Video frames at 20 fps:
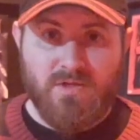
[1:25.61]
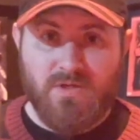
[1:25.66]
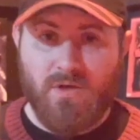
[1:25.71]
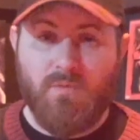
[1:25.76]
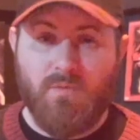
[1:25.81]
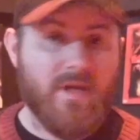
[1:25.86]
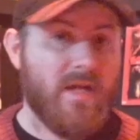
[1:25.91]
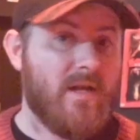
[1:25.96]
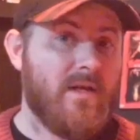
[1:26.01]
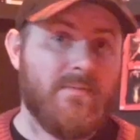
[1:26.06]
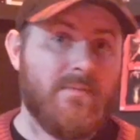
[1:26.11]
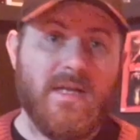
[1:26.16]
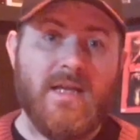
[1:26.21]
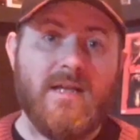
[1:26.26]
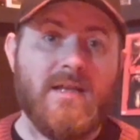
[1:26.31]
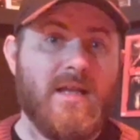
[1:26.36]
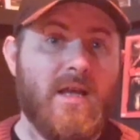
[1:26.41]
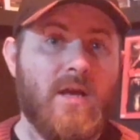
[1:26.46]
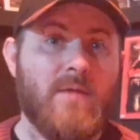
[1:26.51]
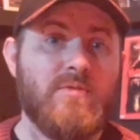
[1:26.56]
So we ended up
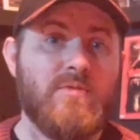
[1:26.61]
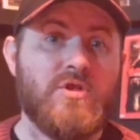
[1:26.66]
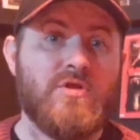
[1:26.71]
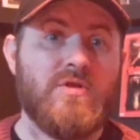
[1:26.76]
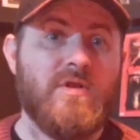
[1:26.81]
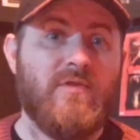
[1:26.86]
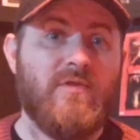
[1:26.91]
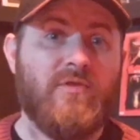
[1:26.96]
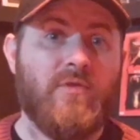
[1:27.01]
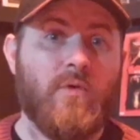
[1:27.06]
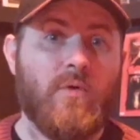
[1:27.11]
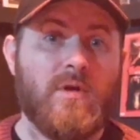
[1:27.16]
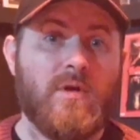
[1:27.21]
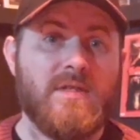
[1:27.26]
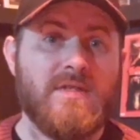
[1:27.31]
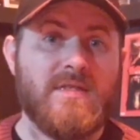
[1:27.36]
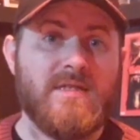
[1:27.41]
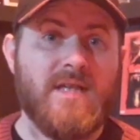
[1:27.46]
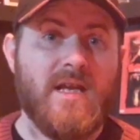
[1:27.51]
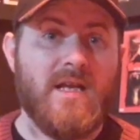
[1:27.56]
getting Elm Street
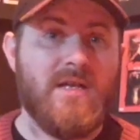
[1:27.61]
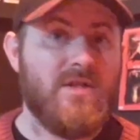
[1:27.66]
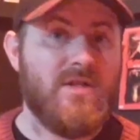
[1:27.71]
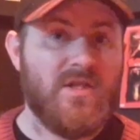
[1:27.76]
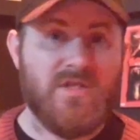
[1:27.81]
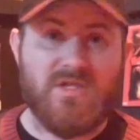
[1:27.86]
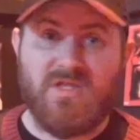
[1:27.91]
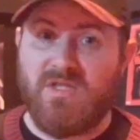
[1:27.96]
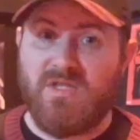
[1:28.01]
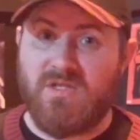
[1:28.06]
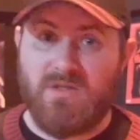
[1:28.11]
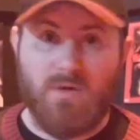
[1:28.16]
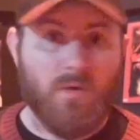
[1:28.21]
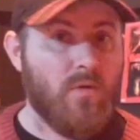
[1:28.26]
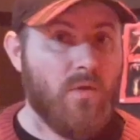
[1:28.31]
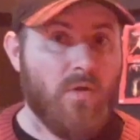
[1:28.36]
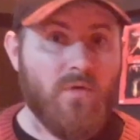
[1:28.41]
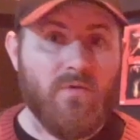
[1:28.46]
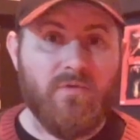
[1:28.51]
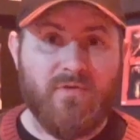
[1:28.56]
4 instead. It's a
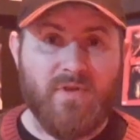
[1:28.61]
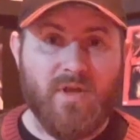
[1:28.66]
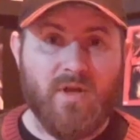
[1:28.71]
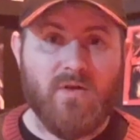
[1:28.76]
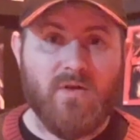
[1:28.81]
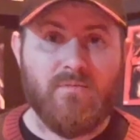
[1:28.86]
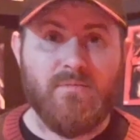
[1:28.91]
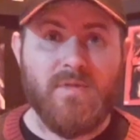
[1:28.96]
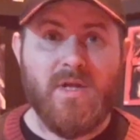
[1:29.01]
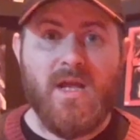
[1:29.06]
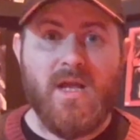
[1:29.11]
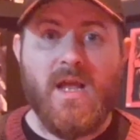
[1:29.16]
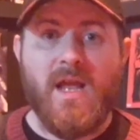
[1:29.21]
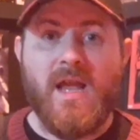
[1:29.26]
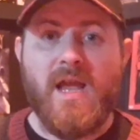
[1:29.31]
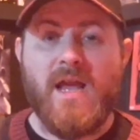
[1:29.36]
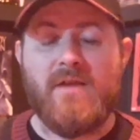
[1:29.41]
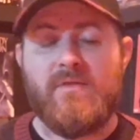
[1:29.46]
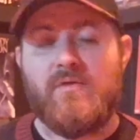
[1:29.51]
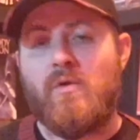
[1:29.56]
solo film.
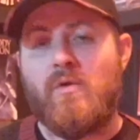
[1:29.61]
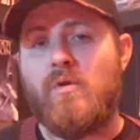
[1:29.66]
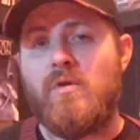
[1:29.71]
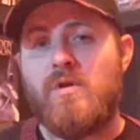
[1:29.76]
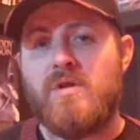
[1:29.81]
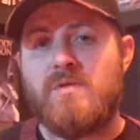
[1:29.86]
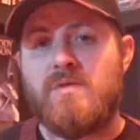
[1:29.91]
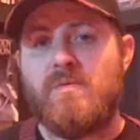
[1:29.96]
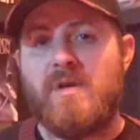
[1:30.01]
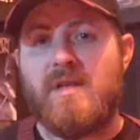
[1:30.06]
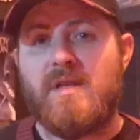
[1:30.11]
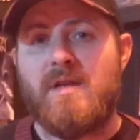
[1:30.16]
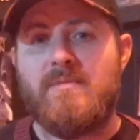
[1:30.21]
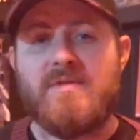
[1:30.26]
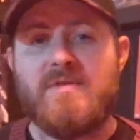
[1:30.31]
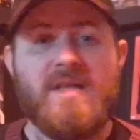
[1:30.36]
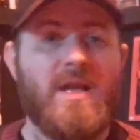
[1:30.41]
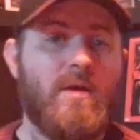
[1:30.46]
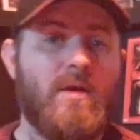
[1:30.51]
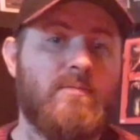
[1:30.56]
And of course, when it
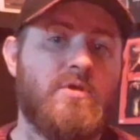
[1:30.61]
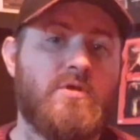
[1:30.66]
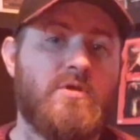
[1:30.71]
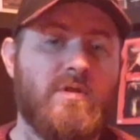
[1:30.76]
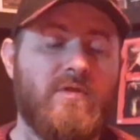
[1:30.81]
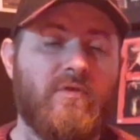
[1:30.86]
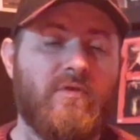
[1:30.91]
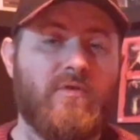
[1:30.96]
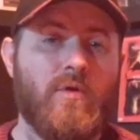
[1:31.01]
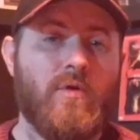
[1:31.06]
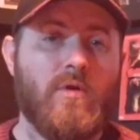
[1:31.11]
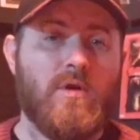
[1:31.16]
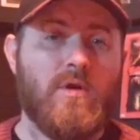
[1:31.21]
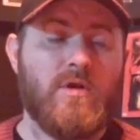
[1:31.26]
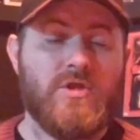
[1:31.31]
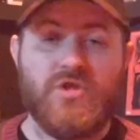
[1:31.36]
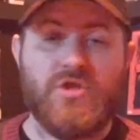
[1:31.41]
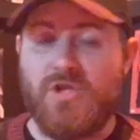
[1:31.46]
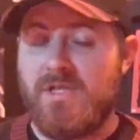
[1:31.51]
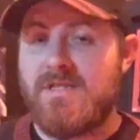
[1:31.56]
comes to Elm Street
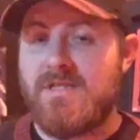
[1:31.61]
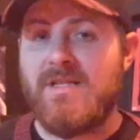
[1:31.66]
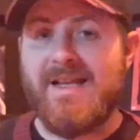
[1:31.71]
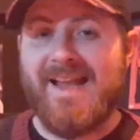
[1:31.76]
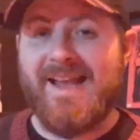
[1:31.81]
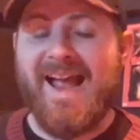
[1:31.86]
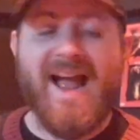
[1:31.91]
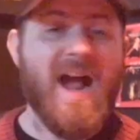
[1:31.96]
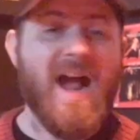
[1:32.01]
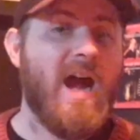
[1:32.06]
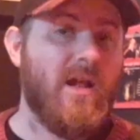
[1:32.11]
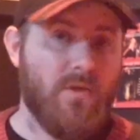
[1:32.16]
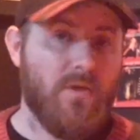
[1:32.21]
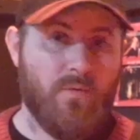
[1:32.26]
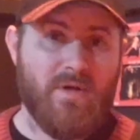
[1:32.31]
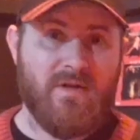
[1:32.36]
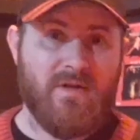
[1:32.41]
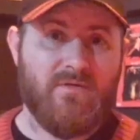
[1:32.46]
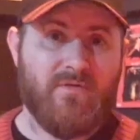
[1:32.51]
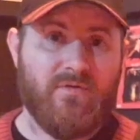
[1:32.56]
4, just like
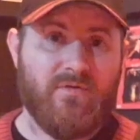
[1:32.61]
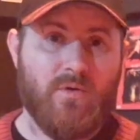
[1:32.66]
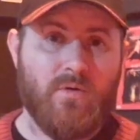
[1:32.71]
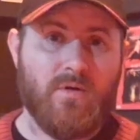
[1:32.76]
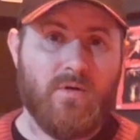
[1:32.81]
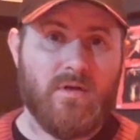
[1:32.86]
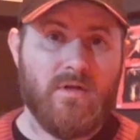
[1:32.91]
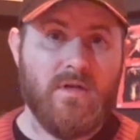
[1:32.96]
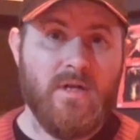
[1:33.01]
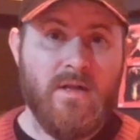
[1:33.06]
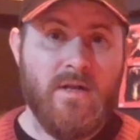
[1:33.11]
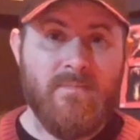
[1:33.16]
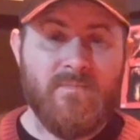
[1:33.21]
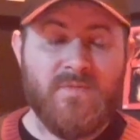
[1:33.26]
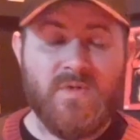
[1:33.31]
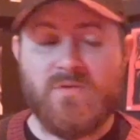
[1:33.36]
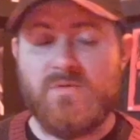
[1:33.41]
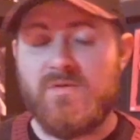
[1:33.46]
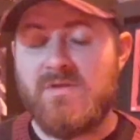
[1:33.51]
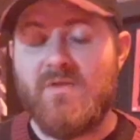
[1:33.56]
Halloween 4,
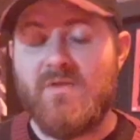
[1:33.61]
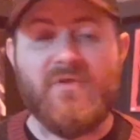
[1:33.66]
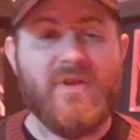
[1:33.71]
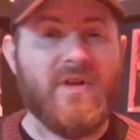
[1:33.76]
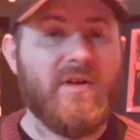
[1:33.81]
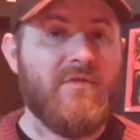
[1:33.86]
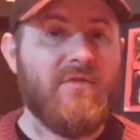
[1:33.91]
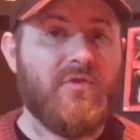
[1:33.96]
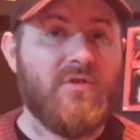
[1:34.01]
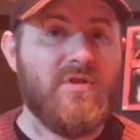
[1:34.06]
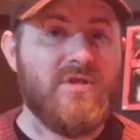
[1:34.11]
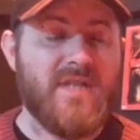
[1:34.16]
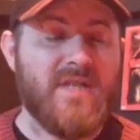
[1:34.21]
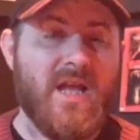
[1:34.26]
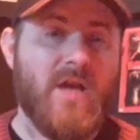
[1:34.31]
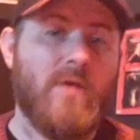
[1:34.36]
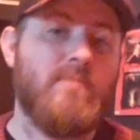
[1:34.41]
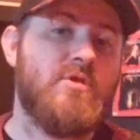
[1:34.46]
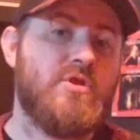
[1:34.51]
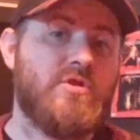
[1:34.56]
this was the very
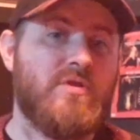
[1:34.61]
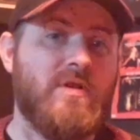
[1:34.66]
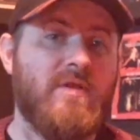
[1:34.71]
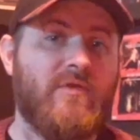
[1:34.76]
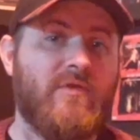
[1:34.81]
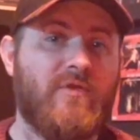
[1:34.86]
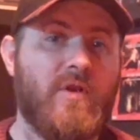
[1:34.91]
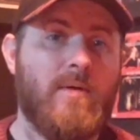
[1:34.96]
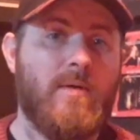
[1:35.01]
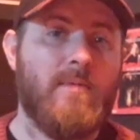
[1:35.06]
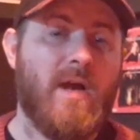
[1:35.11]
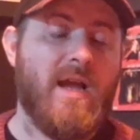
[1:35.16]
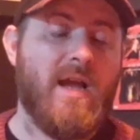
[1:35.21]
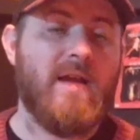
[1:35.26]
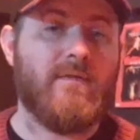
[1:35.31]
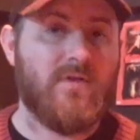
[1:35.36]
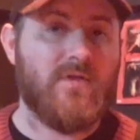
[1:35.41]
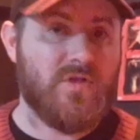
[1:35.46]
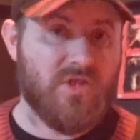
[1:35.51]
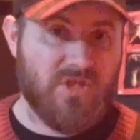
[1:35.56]
first Elm Street film
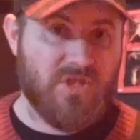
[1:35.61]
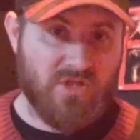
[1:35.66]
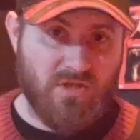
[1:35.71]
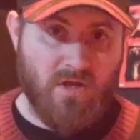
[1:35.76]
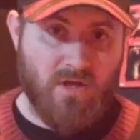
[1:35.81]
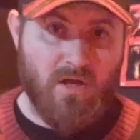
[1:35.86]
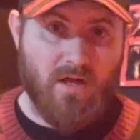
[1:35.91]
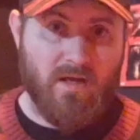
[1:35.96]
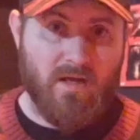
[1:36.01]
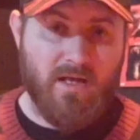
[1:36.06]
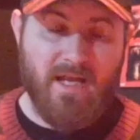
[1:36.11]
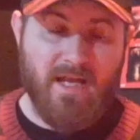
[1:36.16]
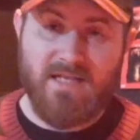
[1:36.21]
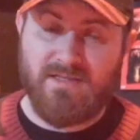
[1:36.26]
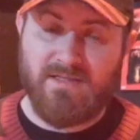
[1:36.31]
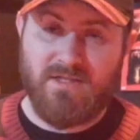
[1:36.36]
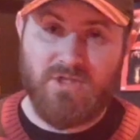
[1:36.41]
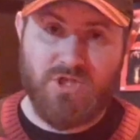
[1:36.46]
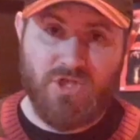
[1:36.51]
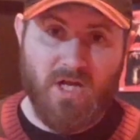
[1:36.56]
I ever saw
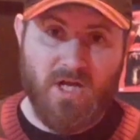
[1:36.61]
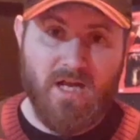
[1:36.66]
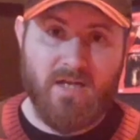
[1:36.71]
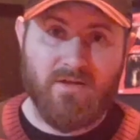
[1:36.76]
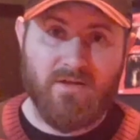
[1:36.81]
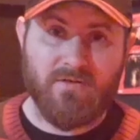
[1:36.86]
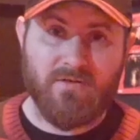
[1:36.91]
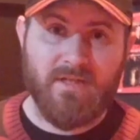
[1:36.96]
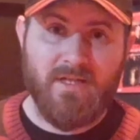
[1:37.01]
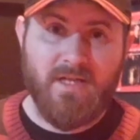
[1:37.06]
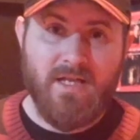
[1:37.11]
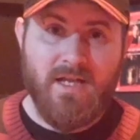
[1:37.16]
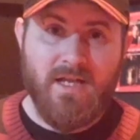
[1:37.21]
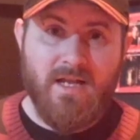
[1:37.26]
as a child.